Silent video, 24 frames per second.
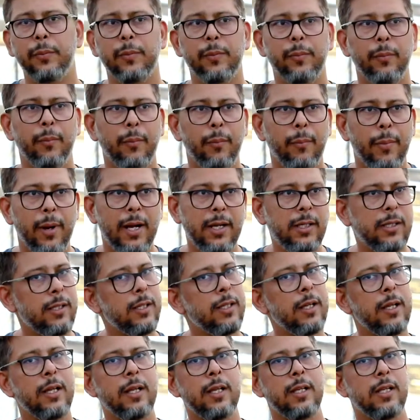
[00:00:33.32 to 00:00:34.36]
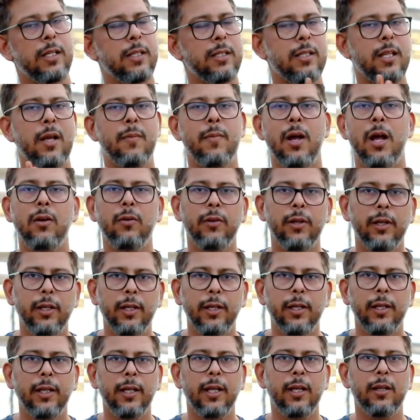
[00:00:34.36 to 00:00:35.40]
but somehow in
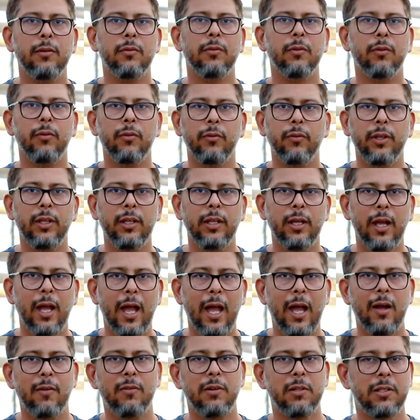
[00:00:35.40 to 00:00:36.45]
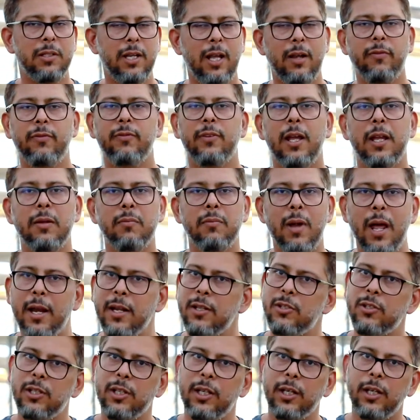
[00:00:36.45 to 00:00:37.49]
India we have a tough time
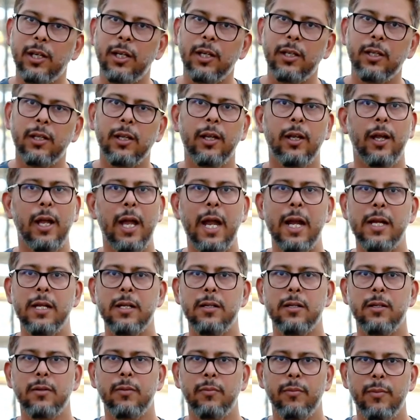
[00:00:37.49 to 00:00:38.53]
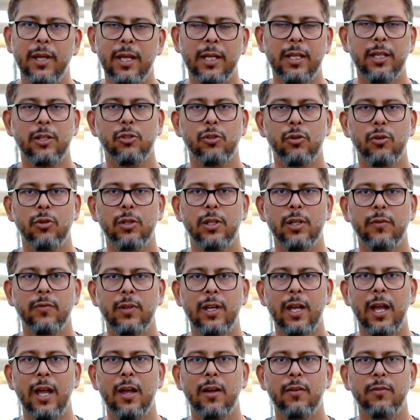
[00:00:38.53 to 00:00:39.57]
managing it and making sure that we
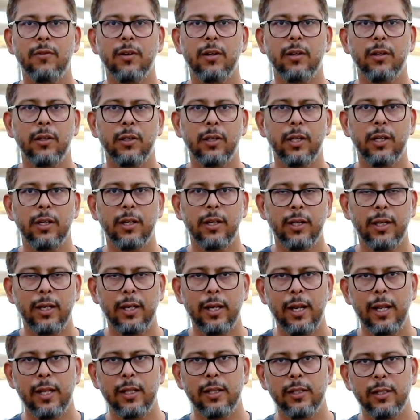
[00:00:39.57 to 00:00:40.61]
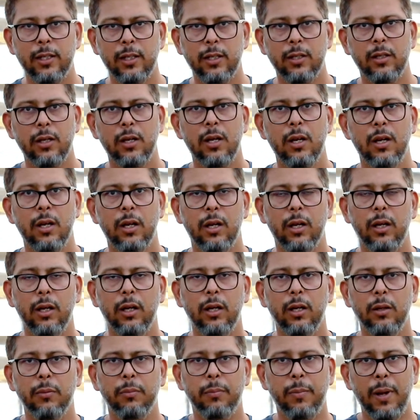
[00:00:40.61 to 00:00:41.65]
have a greener and healthier
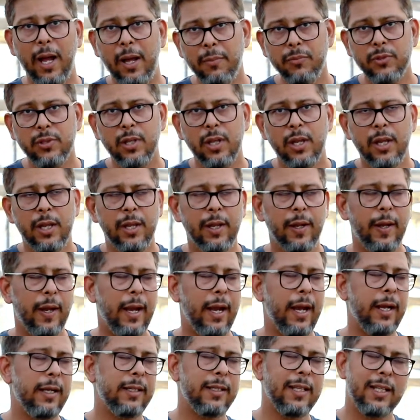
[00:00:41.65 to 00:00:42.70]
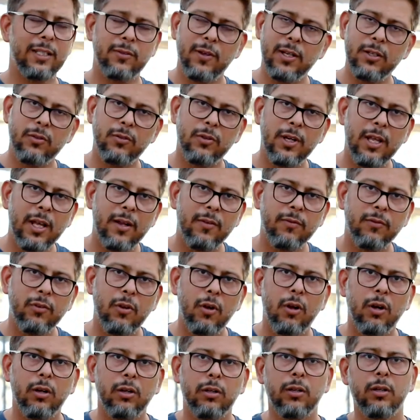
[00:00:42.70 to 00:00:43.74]
palms. And that's why today I've
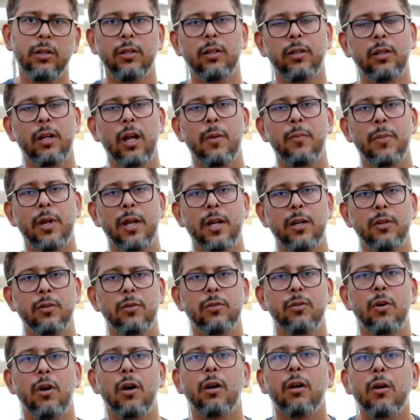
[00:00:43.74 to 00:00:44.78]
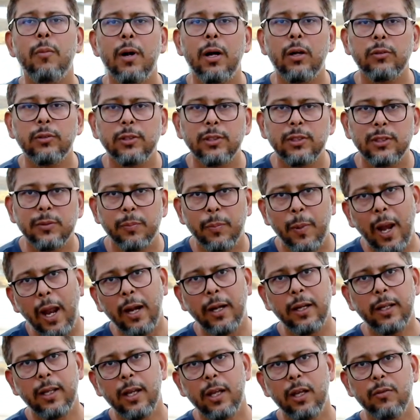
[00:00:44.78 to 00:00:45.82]
come here to talk about its
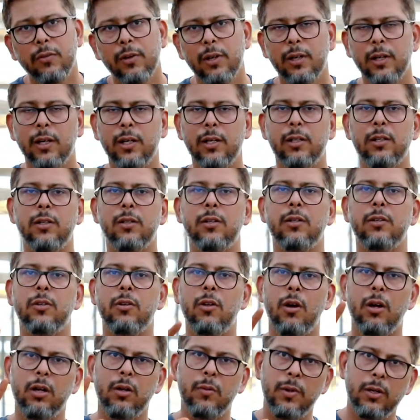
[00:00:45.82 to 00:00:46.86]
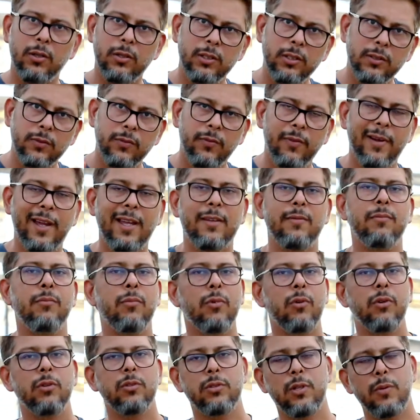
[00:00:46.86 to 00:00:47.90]
plant care, where I'll talk about these 5
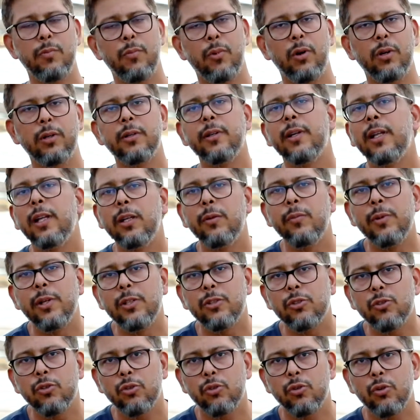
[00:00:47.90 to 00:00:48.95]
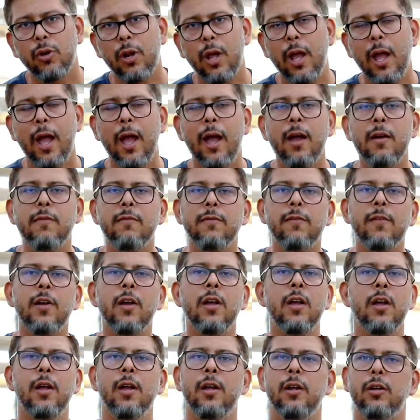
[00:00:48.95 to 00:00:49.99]
most important elements you should have
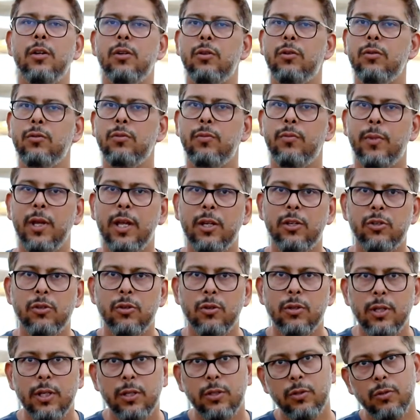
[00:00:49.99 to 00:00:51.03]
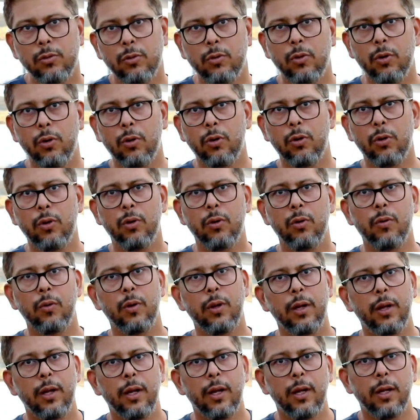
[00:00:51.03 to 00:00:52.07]
to make sure that you grow
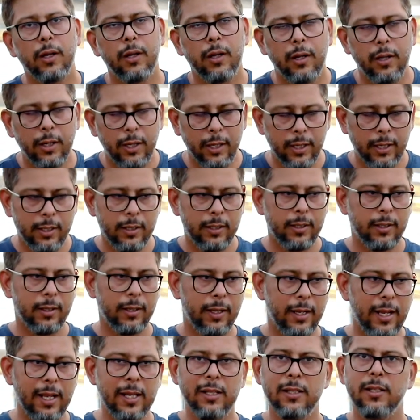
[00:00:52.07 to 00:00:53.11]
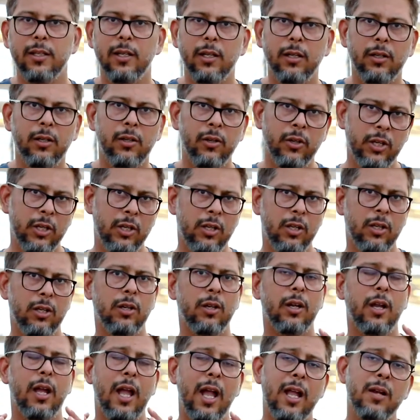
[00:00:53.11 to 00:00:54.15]
a great, healthier,
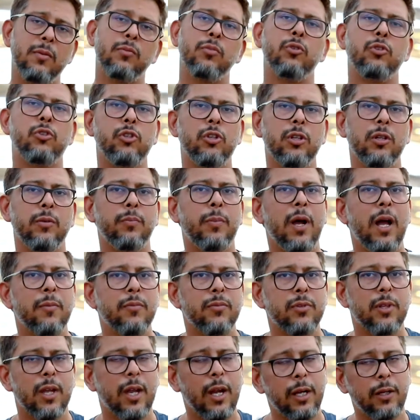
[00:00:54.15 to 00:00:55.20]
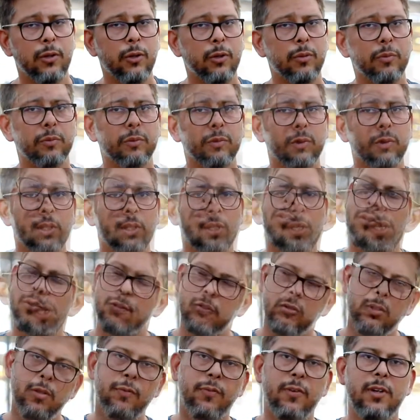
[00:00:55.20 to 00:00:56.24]
greener and bushier palms at home.
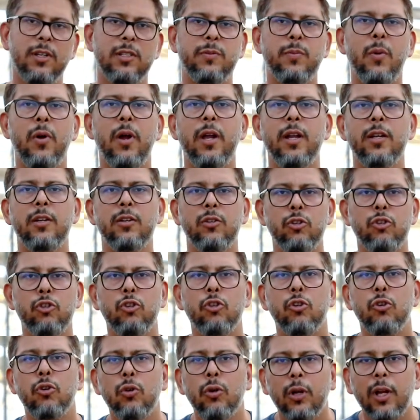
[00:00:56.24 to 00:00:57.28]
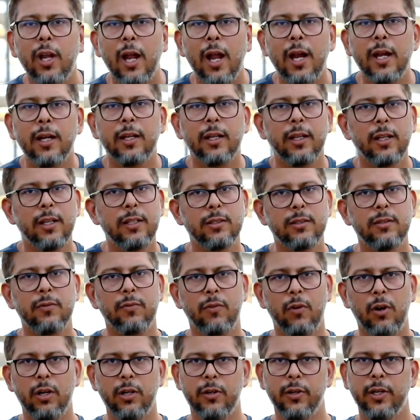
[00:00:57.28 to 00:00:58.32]
So the first point you should look at is the
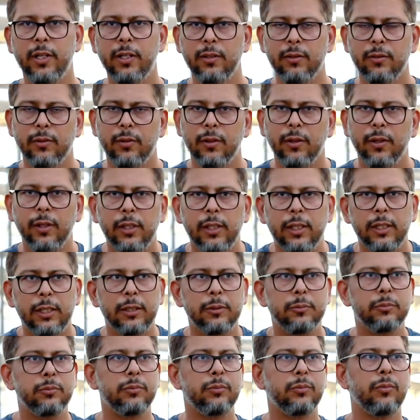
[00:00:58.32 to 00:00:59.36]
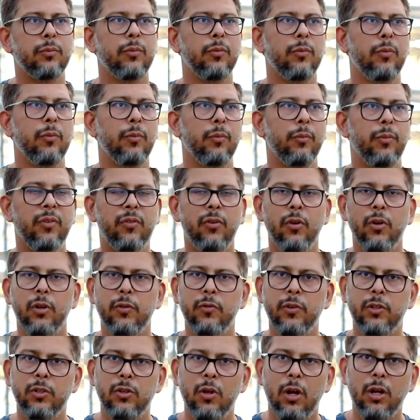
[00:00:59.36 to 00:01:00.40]
watering. Before
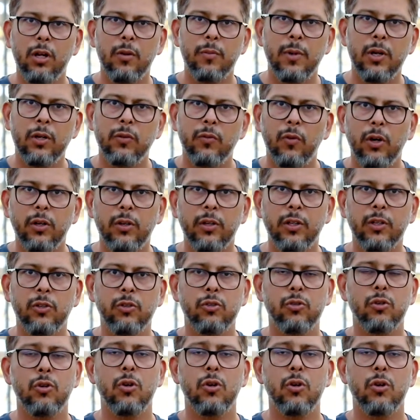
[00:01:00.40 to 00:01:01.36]
we talk about watering, you should